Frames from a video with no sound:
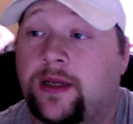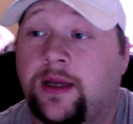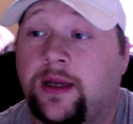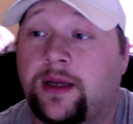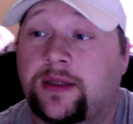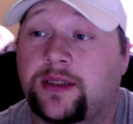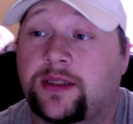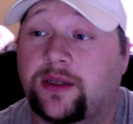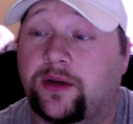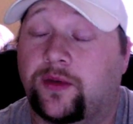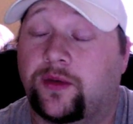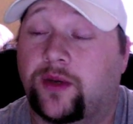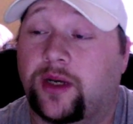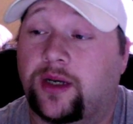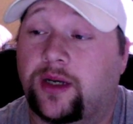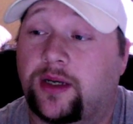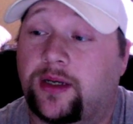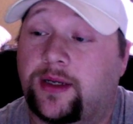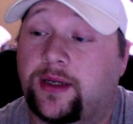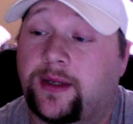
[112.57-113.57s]
So,
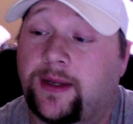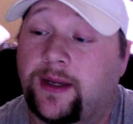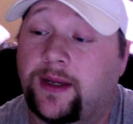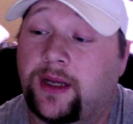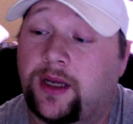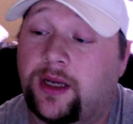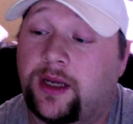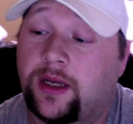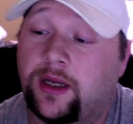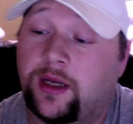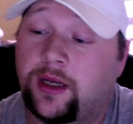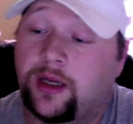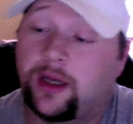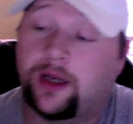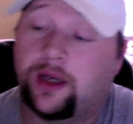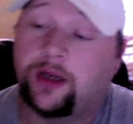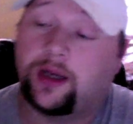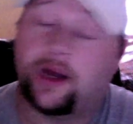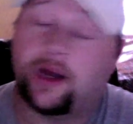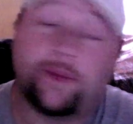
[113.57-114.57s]

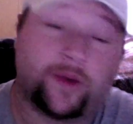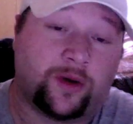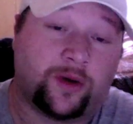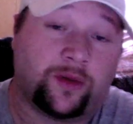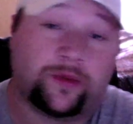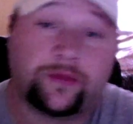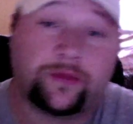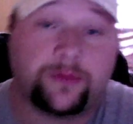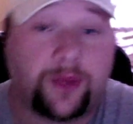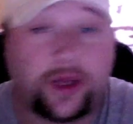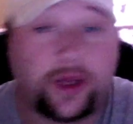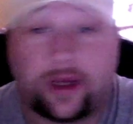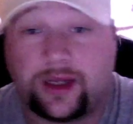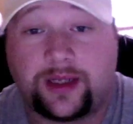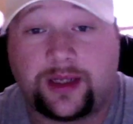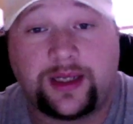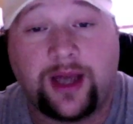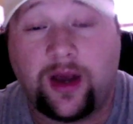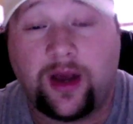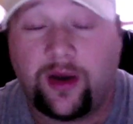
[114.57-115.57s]
come on,
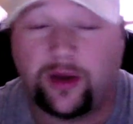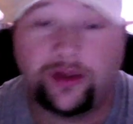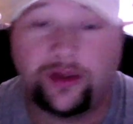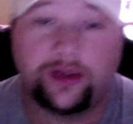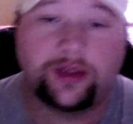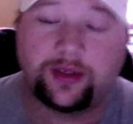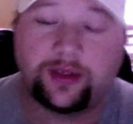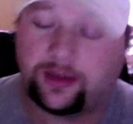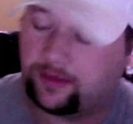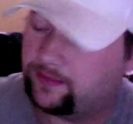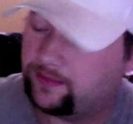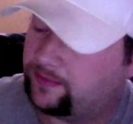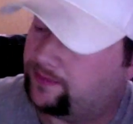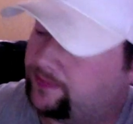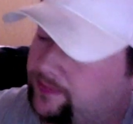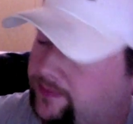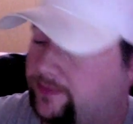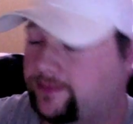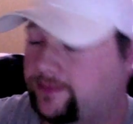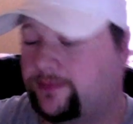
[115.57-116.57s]
y'all.
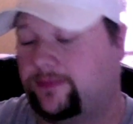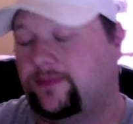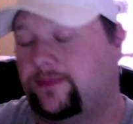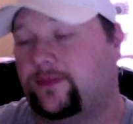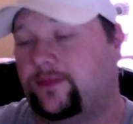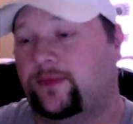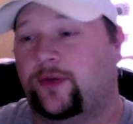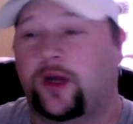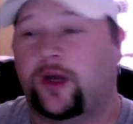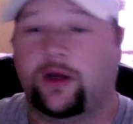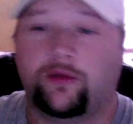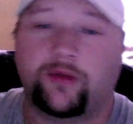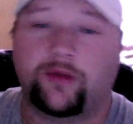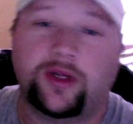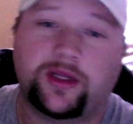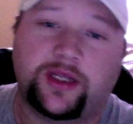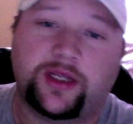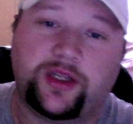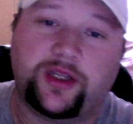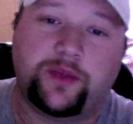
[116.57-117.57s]

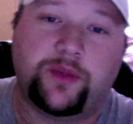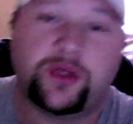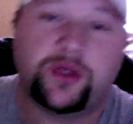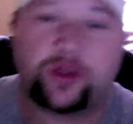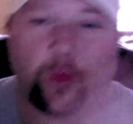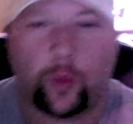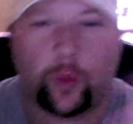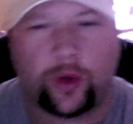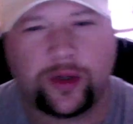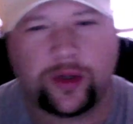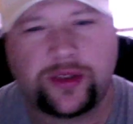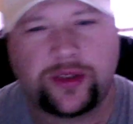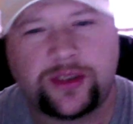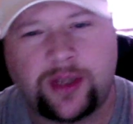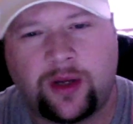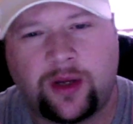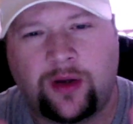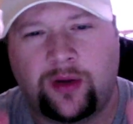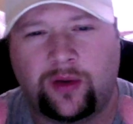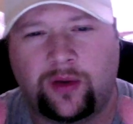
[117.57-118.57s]
Really, you put the worst
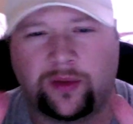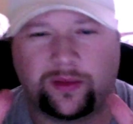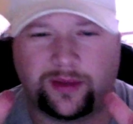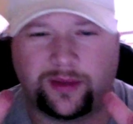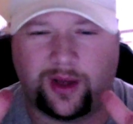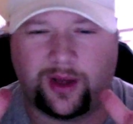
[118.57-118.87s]
song